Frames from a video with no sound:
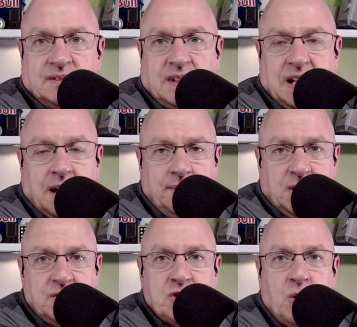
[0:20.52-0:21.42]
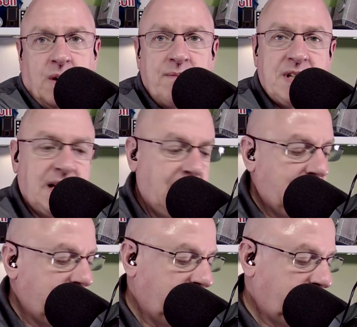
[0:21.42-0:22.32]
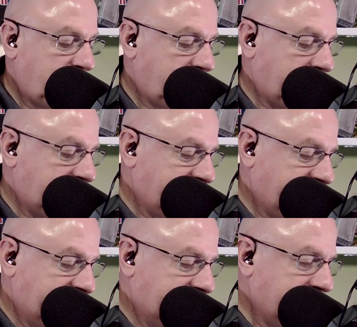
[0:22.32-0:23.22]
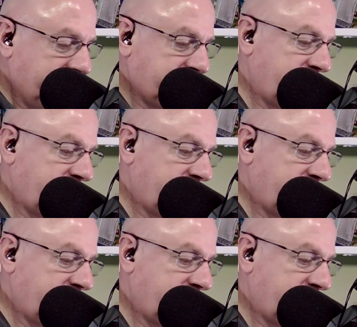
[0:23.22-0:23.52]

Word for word: Yeah, no storm today, no running for the hills.